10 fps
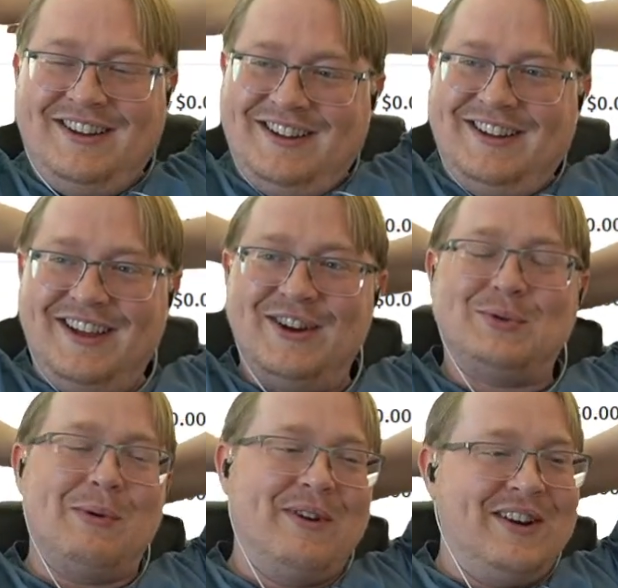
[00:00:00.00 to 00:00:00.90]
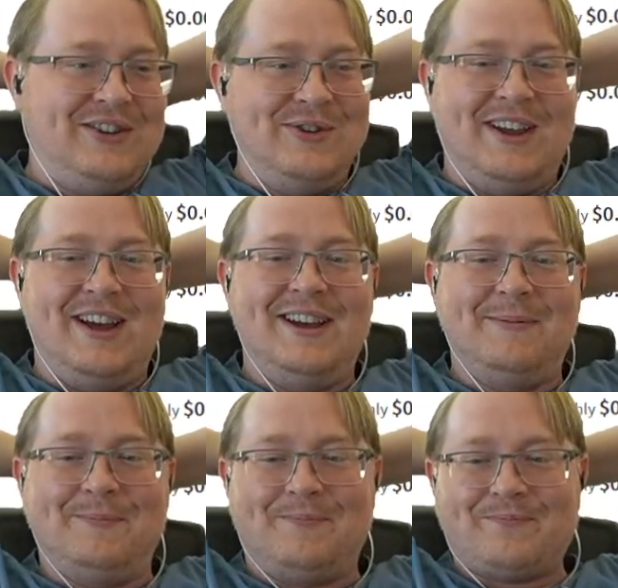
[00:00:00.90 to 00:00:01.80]
Here's what we're gonna do, gang.
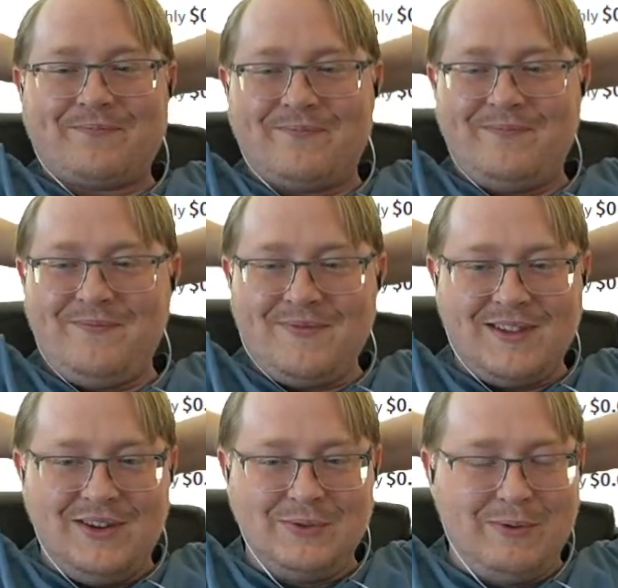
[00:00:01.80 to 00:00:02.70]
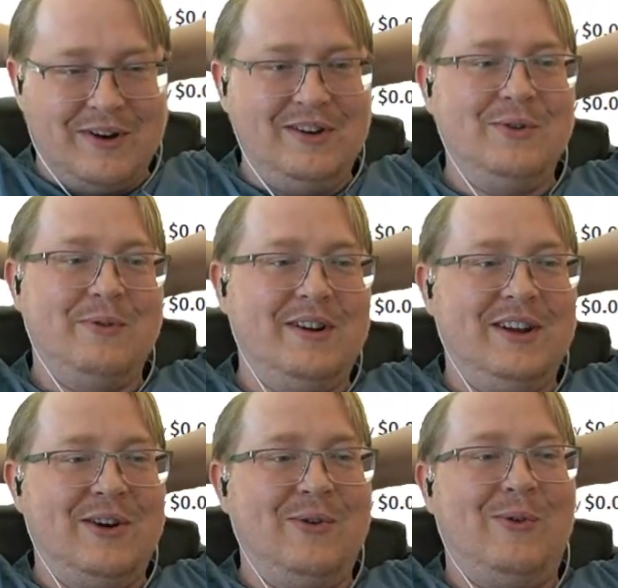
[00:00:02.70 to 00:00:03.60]
Here's what we're gonna do. We're gonna
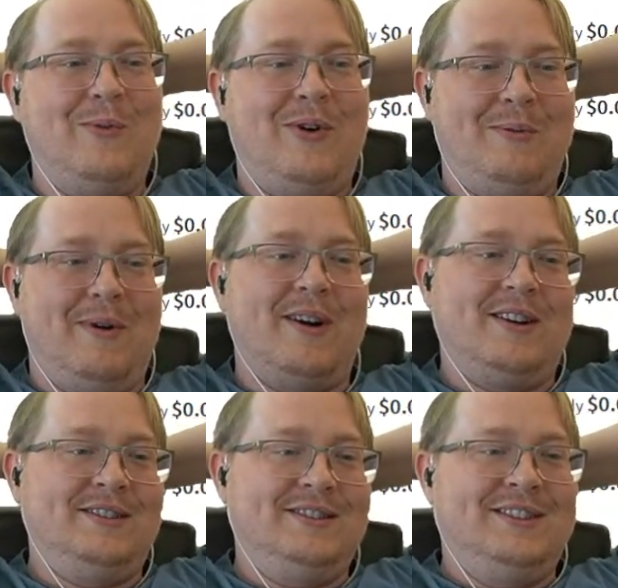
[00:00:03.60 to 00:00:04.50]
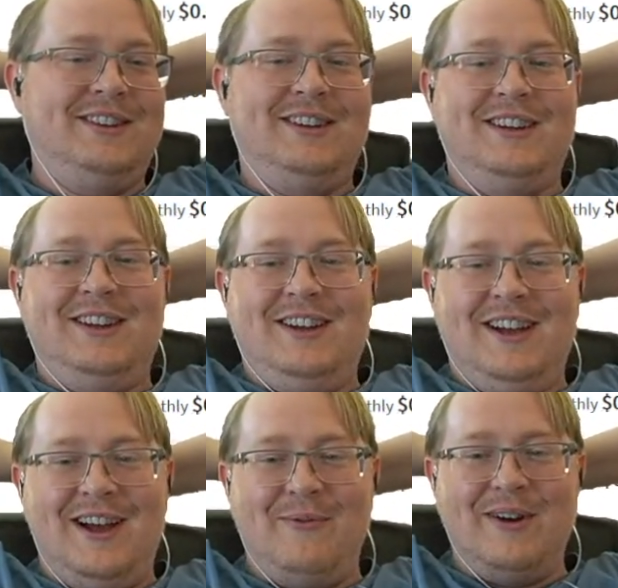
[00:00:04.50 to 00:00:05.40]
go to a Walmart
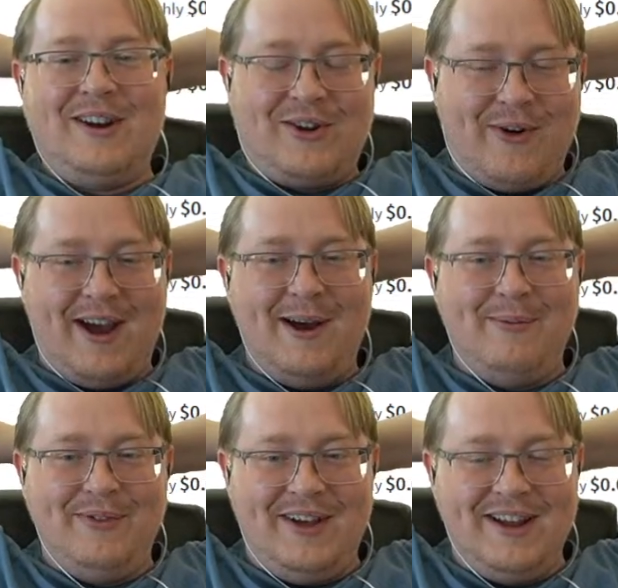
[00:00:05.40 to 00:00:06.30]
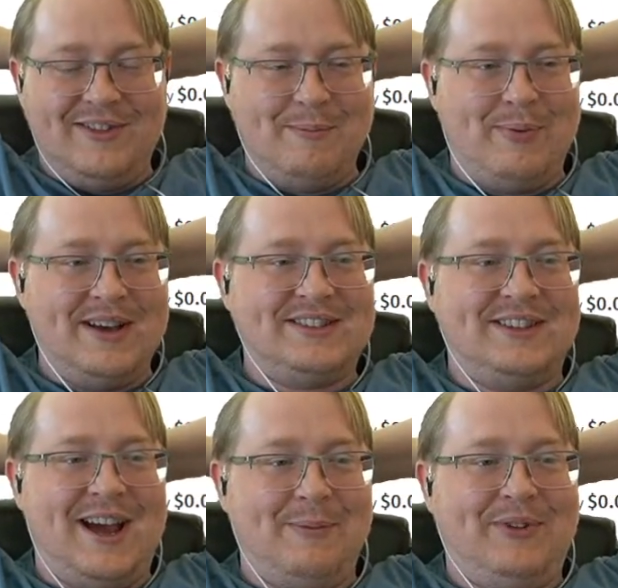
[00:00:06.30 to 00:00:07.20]
and we're gonna grab like the best
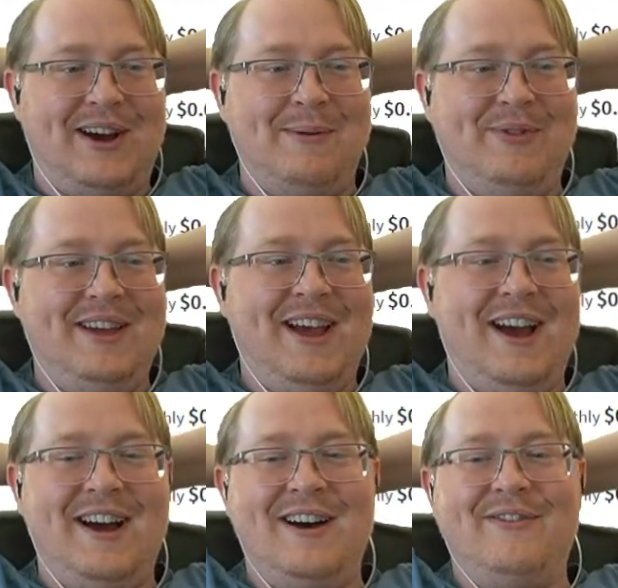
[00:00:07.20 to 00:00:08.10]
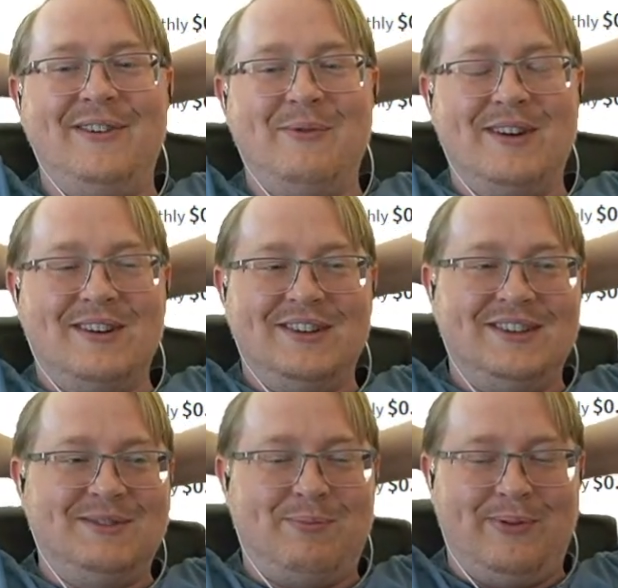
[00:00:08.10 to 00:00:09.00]
laptop they have, and we're gonna
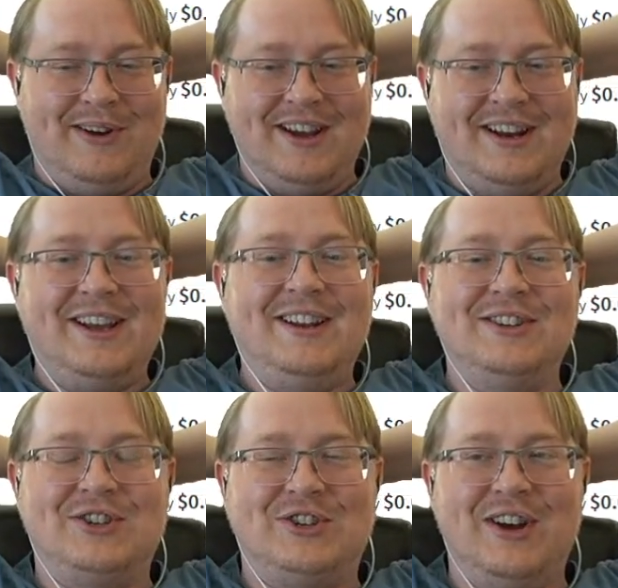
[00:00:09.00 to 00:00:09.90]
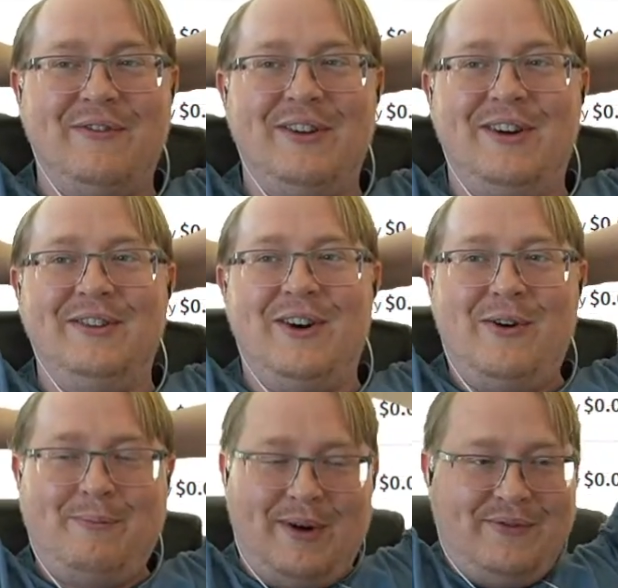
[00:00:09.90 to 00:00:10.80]
plug it in and shove it out
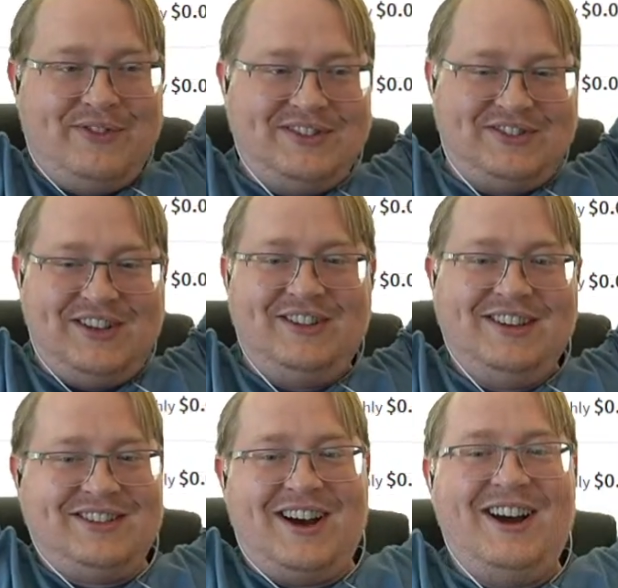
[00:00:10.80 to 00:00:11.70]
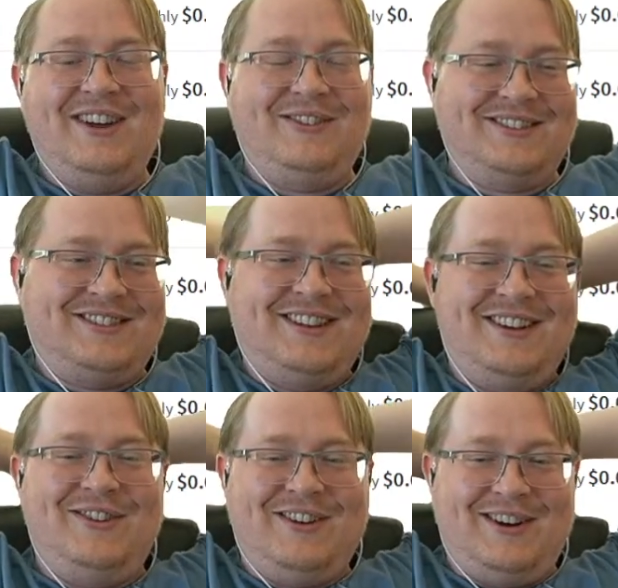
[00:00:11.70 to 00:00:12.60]
above the ceiling tiles
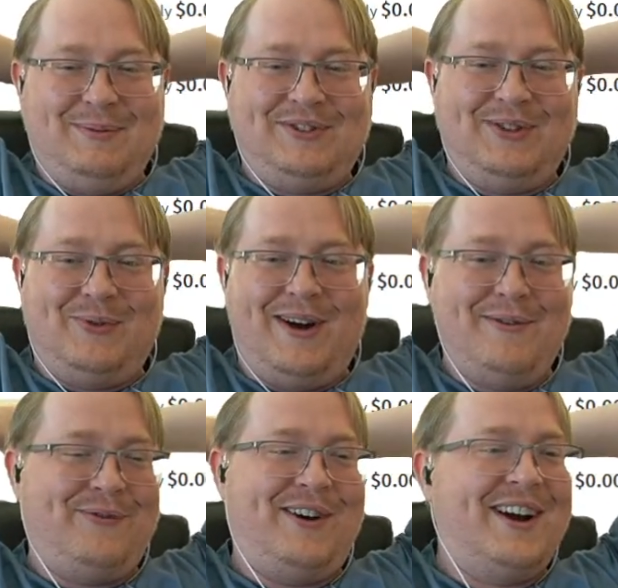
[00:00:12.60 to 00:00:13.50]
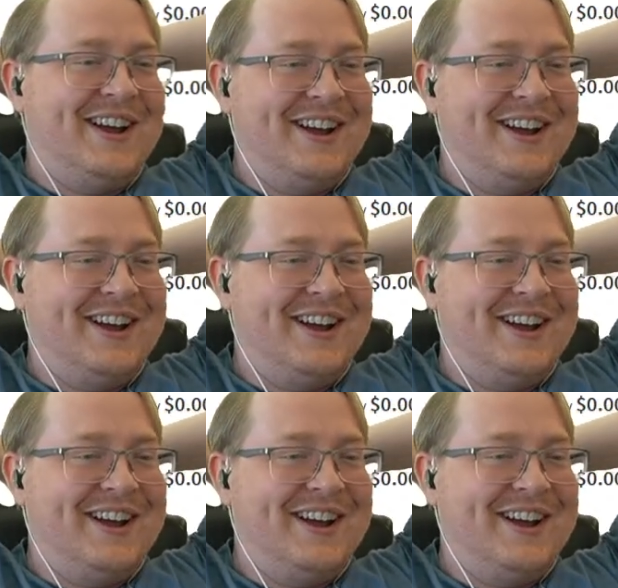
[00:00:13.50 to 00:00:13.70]
and hook it up to the Wi-Fi,